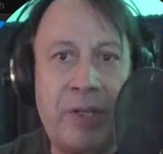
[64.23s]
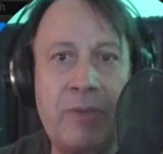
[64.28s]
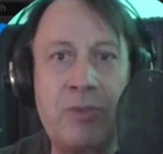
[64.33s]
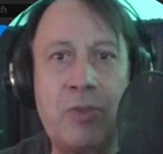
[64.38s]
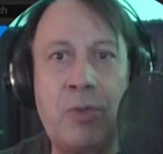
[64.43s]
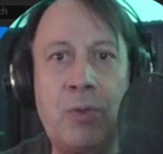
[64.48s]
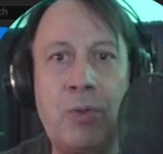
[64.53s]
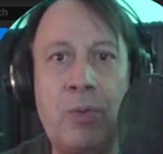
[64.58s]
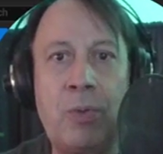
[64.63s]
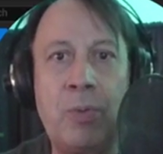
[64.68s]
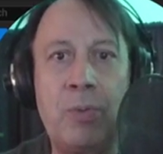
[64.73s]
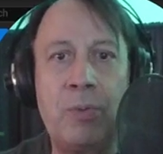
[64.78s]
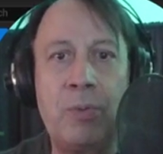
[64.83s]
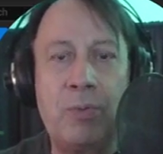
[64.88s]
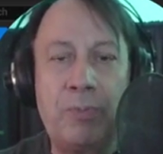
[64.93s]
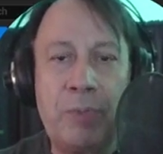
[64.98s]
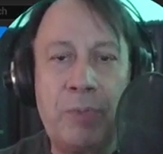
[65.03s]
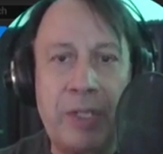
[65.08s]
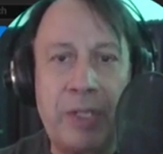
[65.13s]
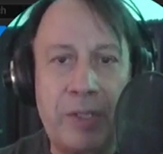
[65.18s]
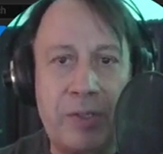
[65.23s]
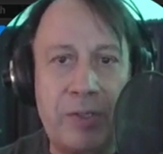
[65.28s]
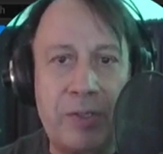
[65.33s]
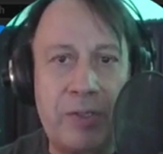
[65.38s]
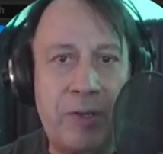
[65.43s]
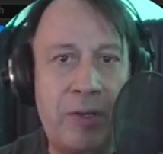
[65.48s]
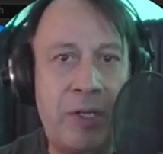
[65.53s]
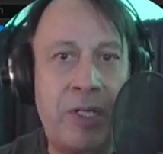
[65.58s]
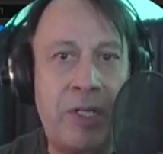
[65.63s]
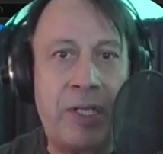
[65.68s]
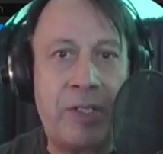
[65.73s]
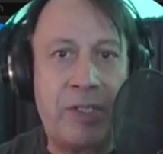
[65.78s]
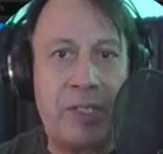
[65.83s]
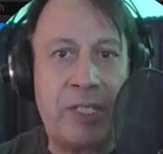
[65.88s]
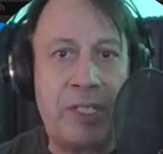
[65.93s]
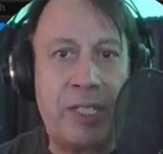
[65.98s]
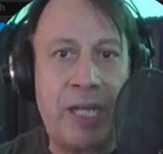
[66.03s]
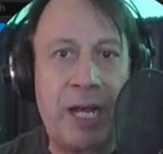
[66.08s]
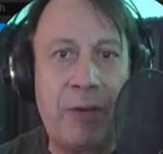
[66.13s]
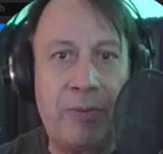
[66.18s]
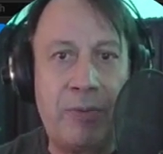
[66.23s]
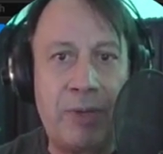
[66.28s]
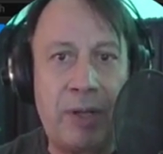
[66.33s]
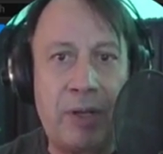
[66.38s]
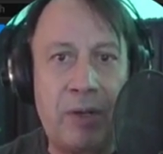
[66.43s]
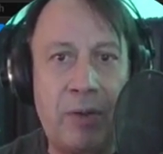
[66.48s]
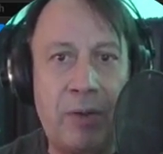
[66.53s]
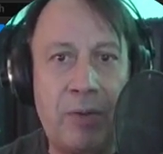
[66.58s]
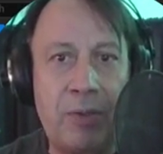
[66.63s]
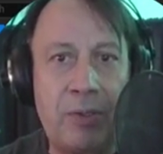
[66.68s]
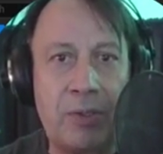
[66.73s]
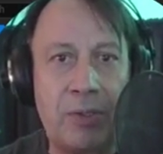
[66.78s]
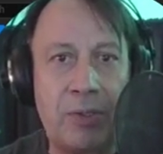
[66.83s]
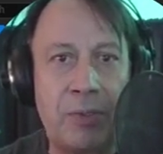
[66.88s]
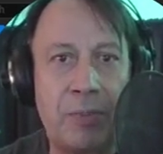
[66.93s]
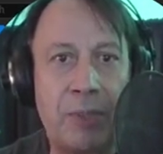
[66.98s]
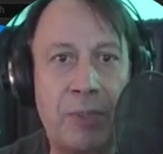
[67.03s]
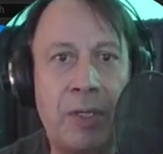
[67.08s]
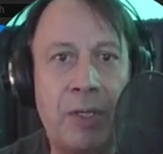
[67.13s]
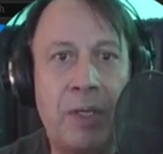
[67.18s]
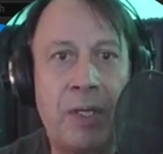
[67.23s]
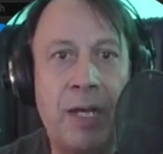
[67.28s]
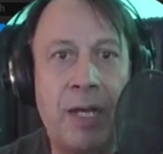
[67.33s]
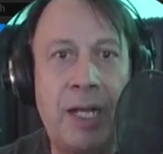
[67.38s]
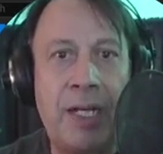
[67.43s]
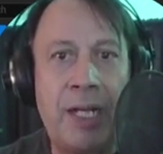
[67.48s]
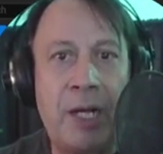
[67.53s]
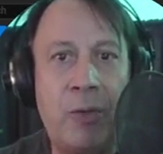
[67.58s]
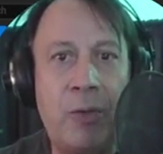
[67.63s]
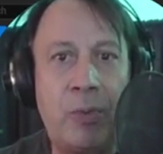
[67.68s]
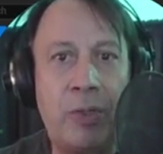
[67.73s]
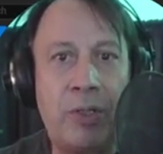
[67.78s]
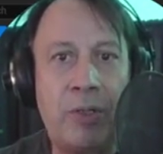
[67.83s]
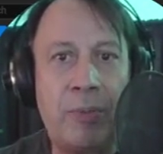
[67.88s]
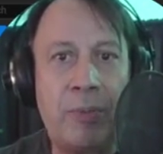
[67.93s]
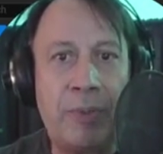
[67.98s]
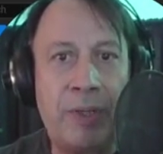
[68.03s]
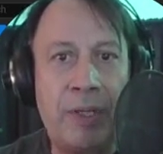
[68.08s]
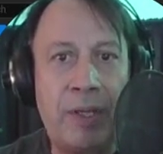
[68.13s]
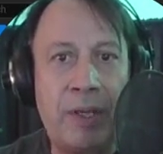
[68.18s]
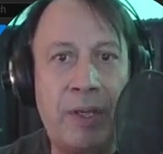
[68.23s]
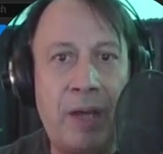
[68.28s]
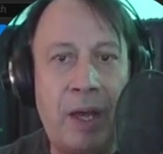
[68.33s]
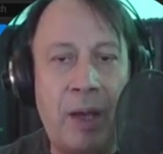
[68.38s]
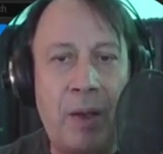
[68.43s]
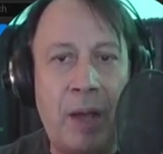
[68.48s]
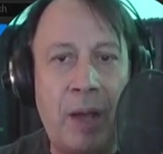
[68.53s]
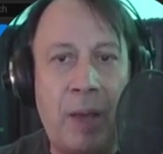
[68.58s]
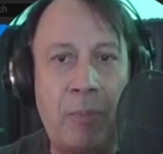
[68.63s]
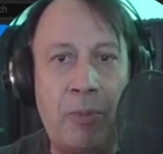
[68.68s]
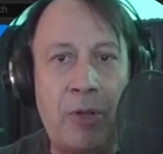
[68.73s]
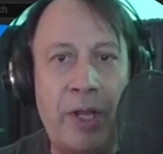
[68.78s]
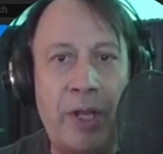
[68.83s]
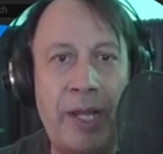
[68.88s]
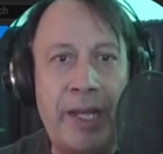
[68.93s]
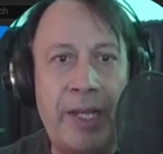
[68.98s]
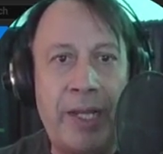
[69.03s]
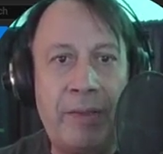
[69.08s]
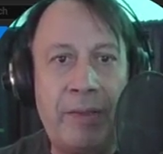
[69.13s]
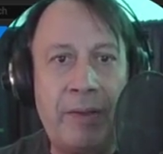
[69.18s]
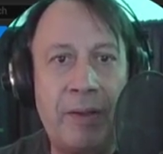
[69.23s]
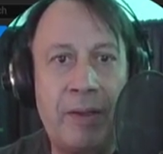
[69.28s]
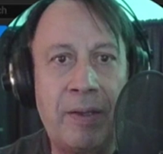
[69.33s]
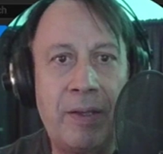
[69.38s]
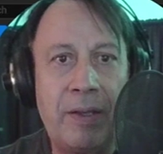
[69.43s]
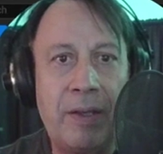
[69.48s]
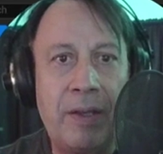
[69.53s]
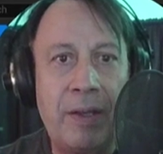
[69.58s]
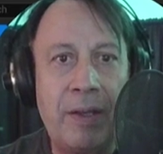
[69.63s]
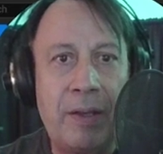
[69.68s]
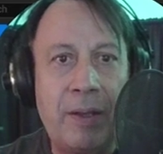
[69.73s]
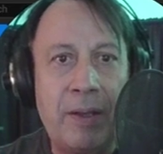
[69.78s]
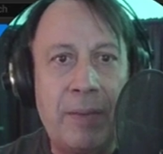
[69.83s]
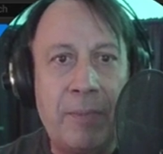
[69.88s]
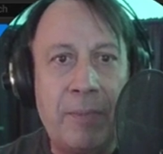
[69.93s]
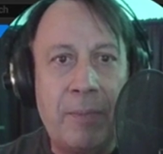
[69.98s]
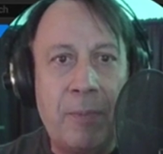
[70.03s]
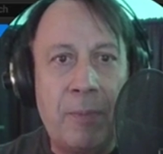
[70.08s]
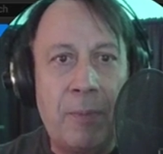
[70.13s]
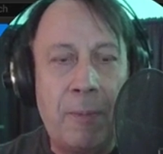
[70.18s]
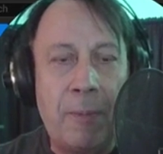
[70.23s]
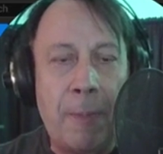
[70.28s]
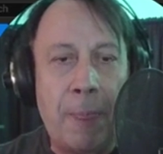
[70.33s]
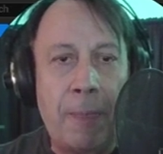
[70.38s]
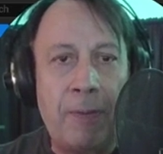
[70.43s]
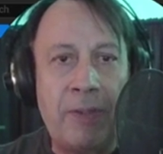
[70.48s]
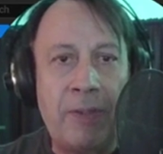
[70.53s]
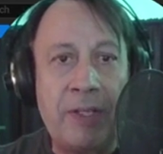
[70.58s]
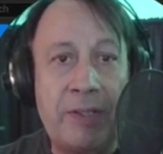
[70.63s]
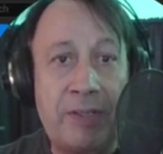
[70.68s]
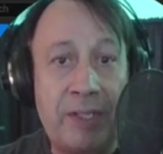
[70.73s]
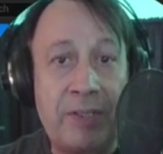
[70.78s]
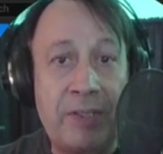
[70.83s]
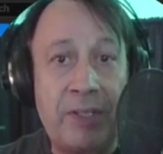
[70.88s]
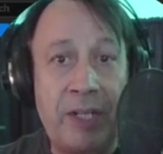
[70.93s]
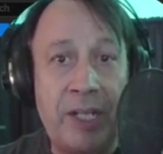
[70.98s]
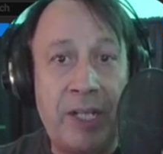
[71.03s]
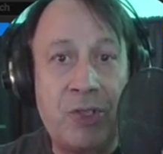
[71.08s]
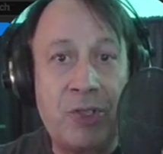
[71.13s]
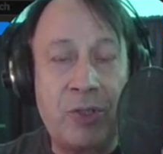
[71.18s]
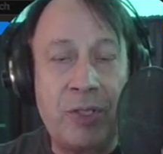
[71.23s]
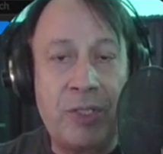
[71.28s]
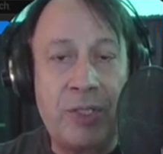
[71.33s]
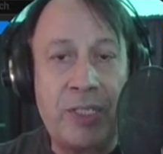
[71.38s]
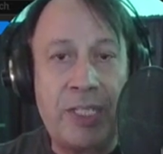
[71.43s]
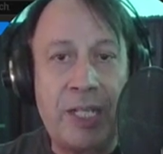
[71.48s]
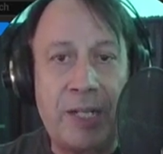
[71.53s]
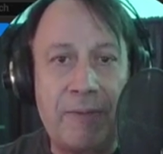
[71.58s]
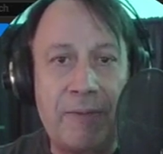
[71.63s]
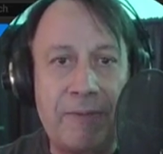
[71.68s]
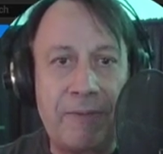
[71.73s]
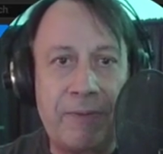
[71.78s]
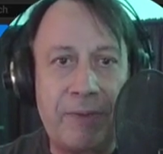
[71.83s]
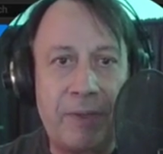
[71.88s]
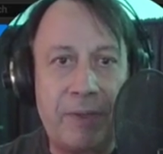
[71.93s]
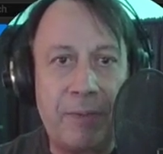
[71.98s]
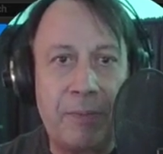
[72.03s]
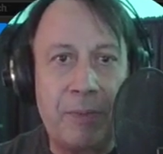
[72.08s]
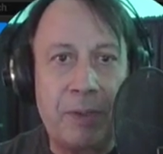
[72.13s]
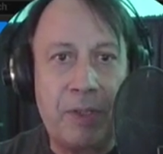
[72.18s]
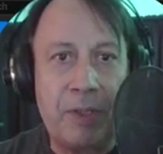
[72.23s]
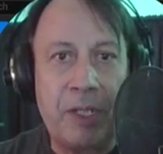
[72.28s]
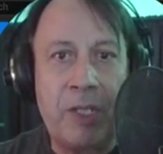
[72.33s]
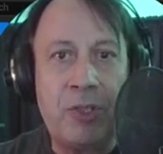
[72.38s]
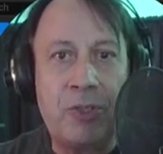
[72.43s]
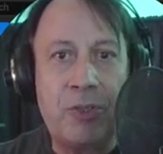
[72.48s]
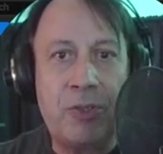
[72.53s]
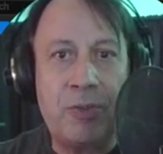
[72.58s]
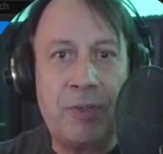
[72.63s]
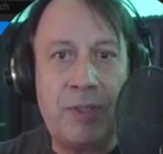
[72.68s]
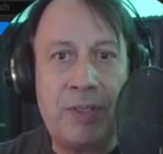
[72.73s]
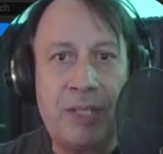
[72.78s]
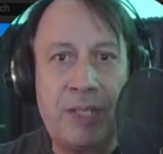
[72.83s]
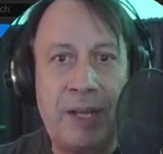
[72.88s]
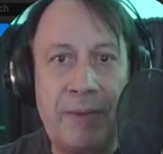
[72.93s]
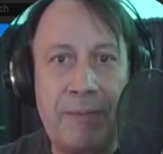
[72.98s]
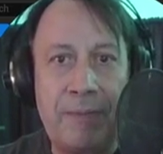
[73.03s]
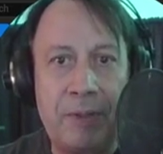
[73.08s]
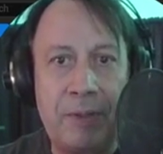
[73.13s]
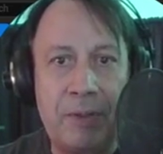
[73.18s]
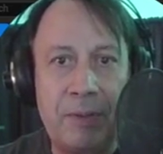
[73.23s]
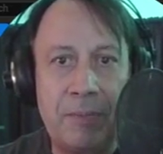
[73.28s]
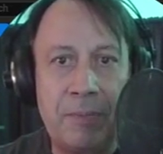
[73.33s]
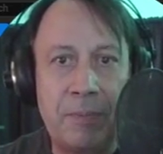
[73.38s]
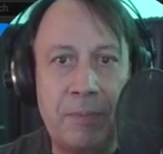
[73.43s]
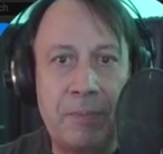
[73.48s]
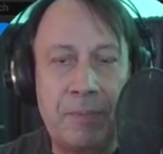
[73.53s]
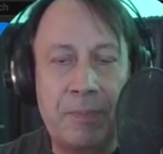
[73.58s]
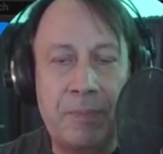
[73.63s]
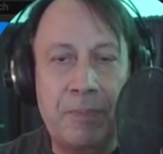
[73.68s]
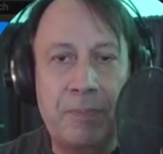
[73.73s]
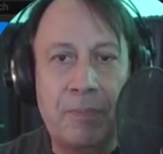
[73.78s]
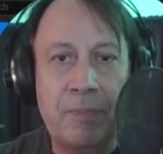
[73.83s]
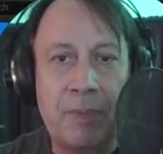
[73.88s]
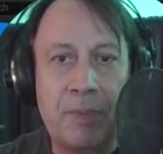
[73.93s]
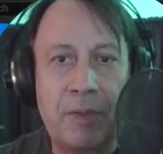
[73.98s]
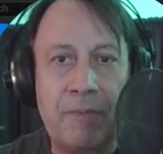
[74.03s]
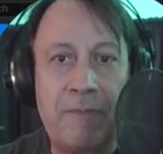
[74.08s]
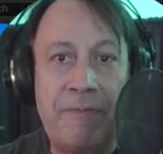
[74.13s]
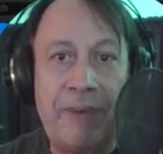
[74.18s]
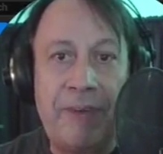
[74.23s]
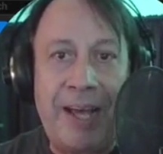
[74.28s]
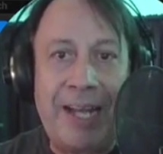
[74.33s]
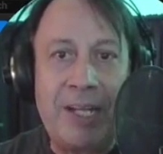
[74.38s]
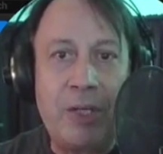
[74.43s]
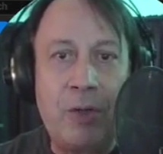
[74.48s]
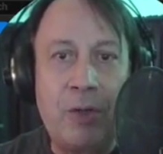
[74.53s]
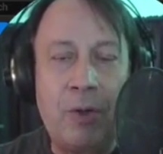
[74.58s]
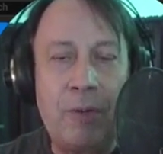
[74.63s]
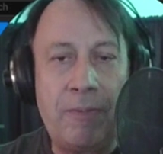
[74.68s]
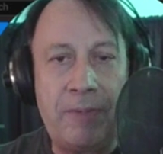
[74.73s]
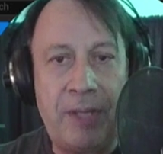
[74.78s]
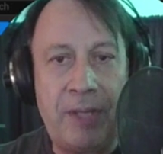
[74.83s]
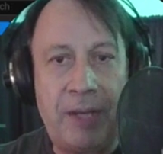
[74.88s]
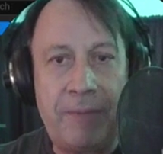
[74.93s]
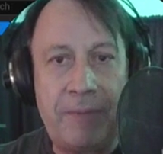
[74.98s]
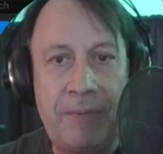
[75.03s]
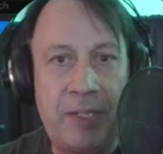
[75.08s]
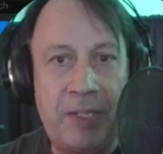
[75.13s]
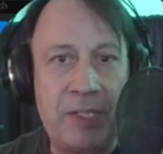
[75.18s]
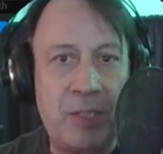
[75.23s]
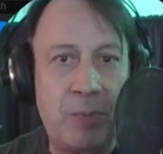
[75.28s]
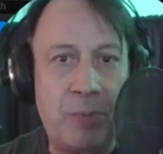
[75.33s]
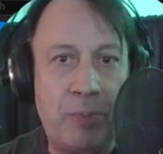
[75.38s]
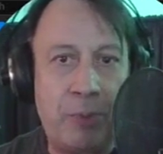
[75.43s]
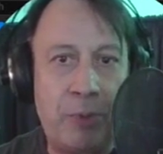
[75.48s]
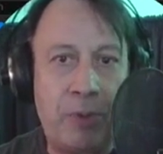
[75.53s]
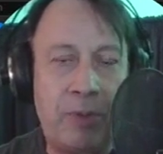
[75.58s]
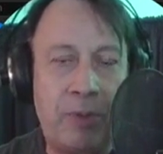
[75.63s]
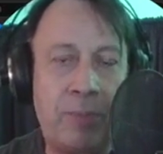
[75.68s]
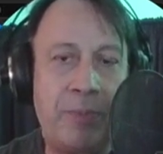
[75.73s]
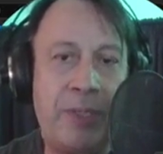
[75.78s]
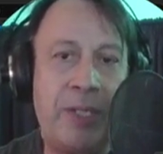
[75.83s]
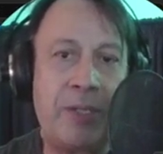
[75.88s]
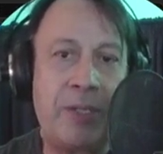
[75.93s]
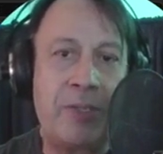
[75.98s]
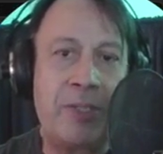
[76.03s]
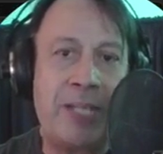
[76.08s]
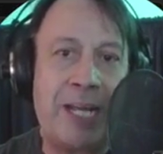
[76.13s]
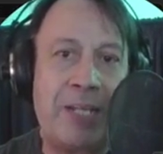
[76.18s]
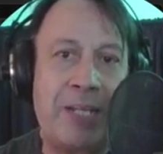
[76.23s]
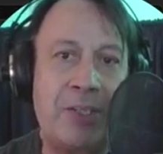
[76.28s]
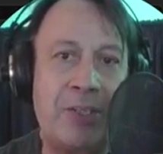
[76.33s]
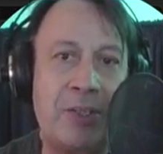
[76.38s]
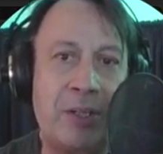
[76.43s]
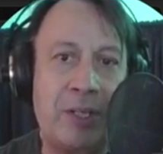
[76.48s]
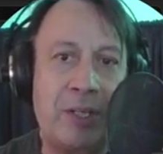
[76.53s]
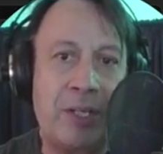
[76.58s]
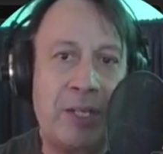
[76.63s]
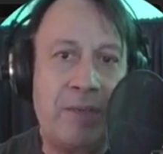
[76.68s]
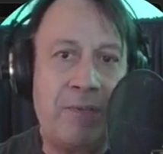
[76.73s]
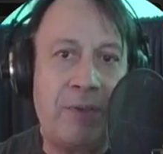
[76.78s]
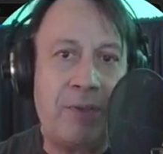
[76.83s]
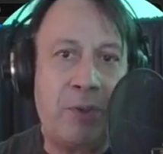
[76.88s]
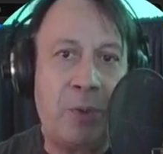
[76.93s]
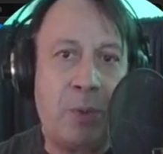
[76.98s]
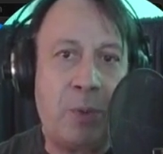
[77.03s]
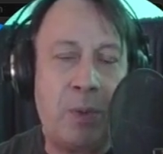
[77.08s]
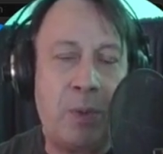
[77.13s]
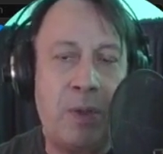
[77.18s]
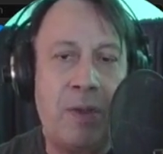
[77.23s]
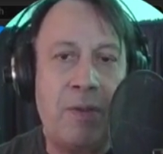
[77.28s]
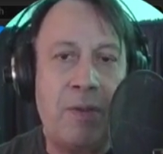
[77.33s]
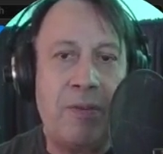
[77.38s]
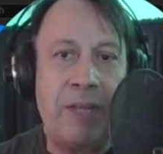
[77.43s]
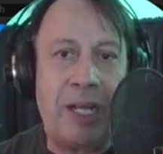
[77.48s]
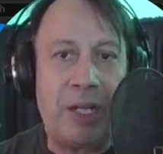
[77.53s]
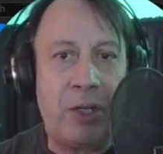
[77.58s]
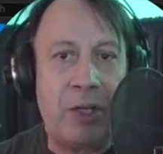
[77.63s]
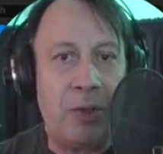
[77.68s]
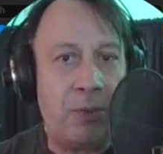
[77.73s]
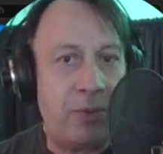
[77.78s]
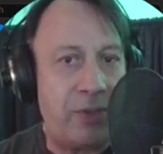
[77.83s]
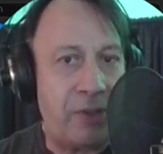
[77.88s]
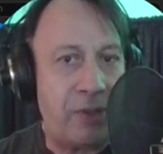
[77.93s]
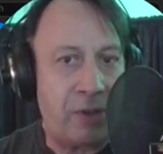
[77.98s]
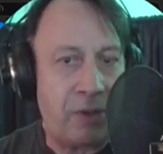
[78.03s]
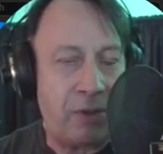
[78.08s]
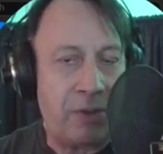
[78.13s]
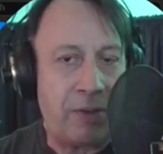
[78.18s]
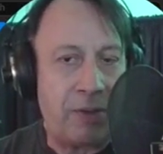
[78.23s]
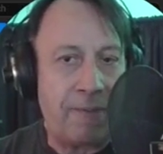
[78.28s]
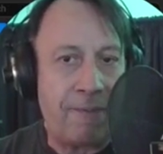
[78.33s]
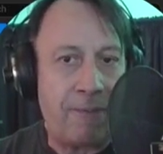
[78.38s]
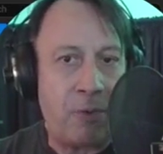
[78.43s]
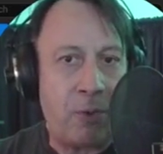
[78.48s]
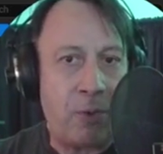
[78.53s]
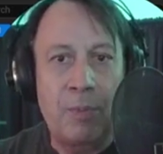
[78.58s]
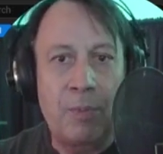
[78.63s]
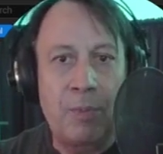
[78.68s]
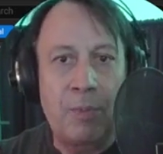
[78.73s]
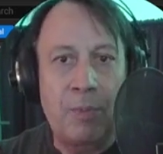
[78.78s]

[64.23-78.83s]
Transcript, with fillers: to get started and see how that looks. And now we're going to be applying the tessellation itself into the depth. Value of depth is important because that's going to give you that look you're looking for